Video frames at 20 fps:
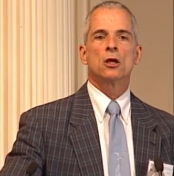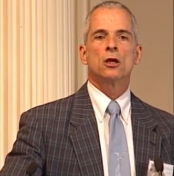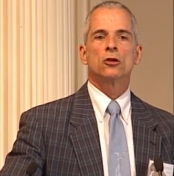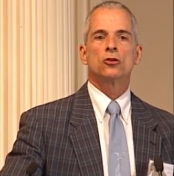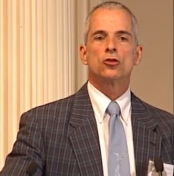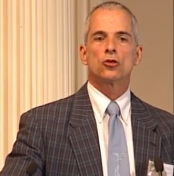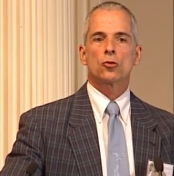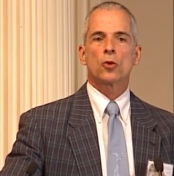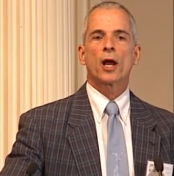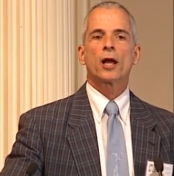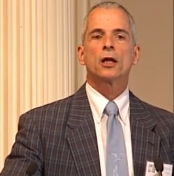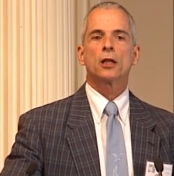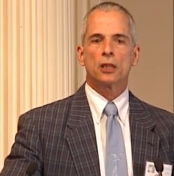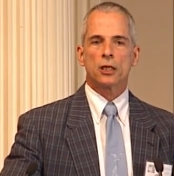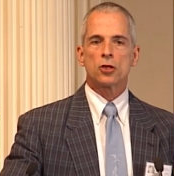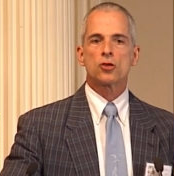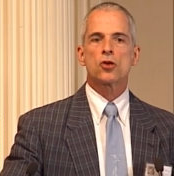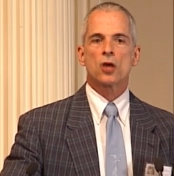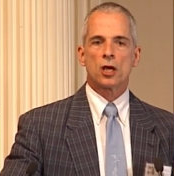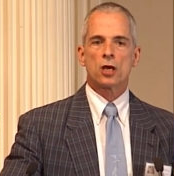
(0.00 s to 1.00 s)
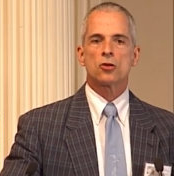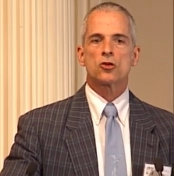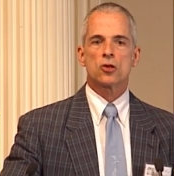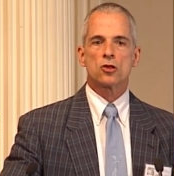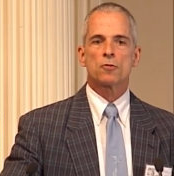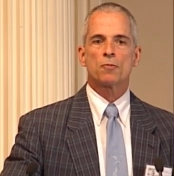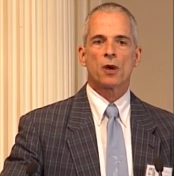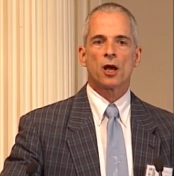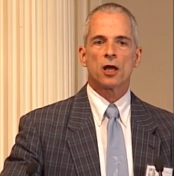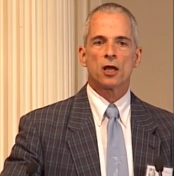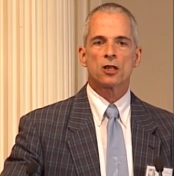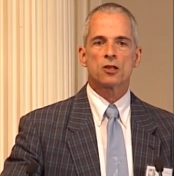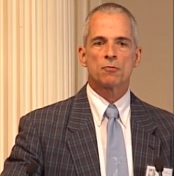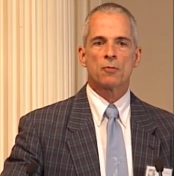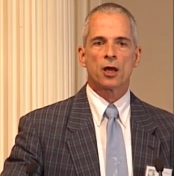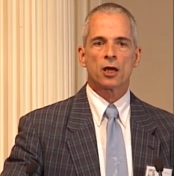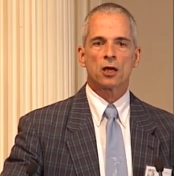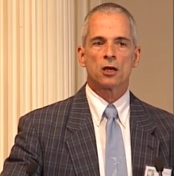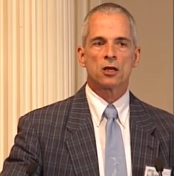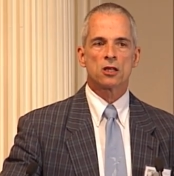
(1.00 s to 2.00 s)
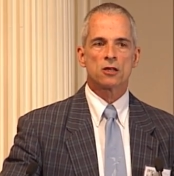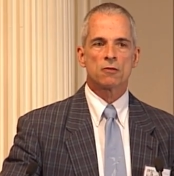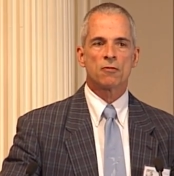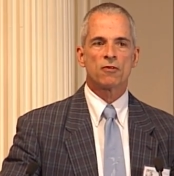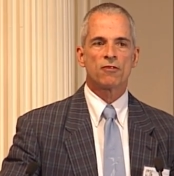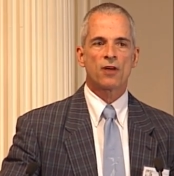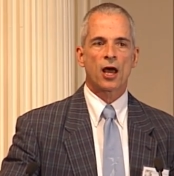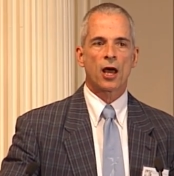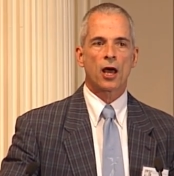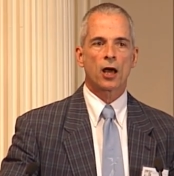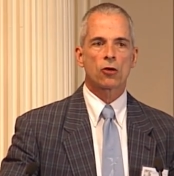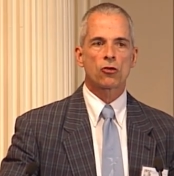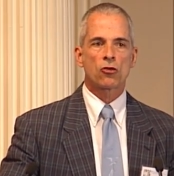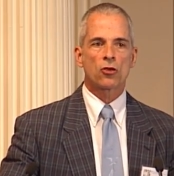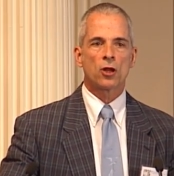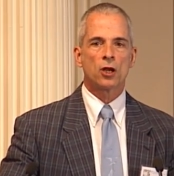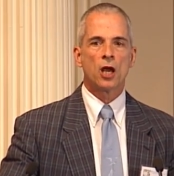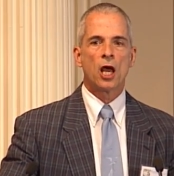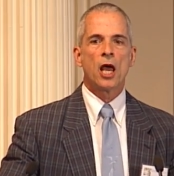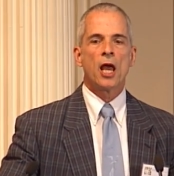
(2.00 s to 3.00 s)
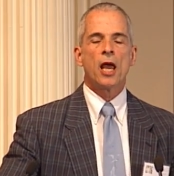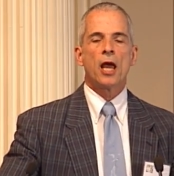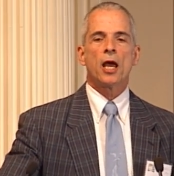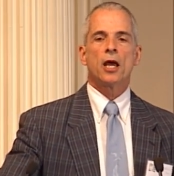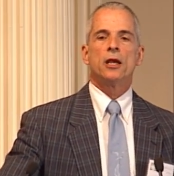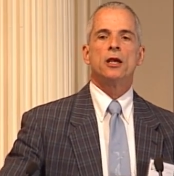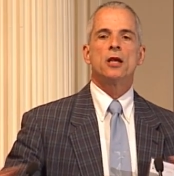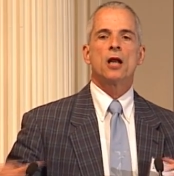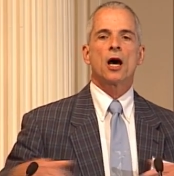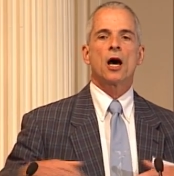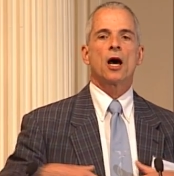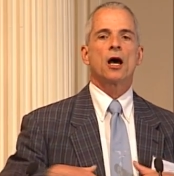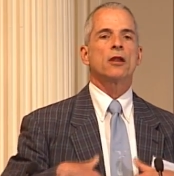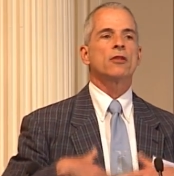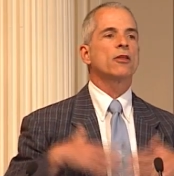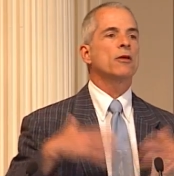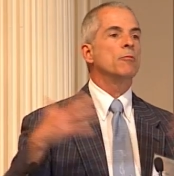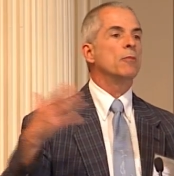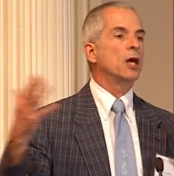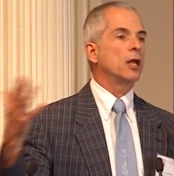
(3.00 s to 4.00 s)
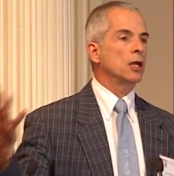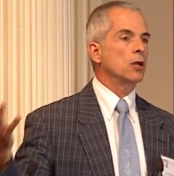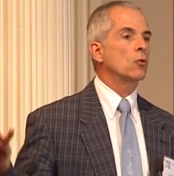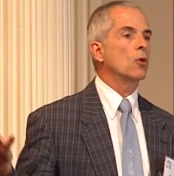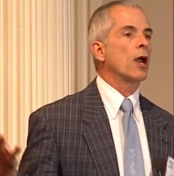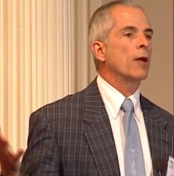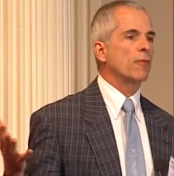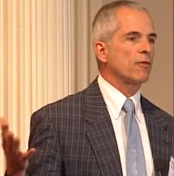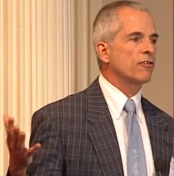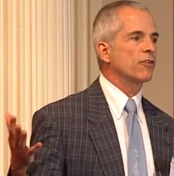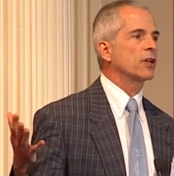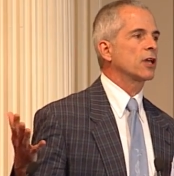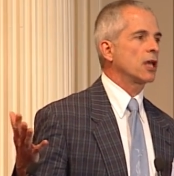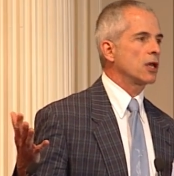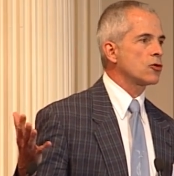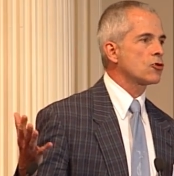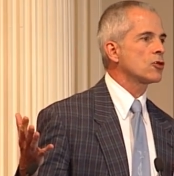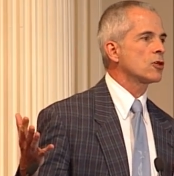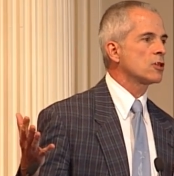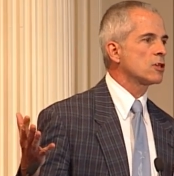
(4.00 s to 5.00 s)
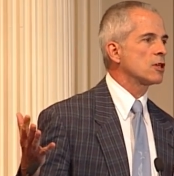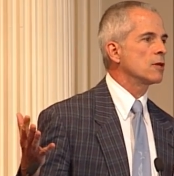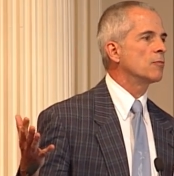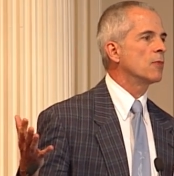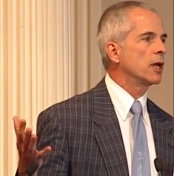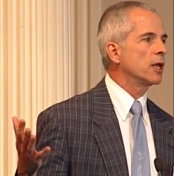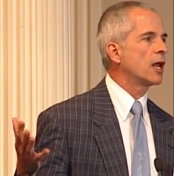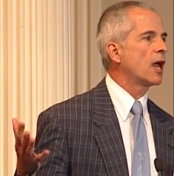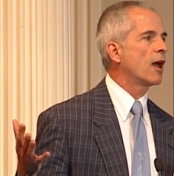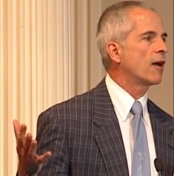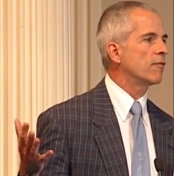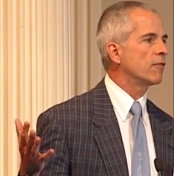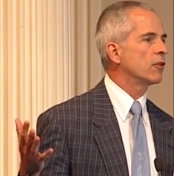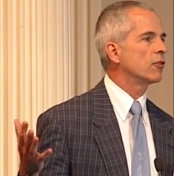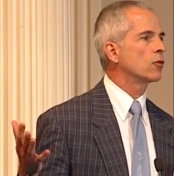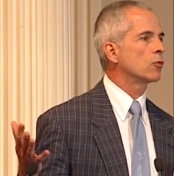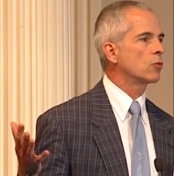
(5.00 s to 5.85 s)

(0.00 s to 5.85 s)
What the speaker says: directly changes by its mechanism of action, and not the many ramifications it might have in the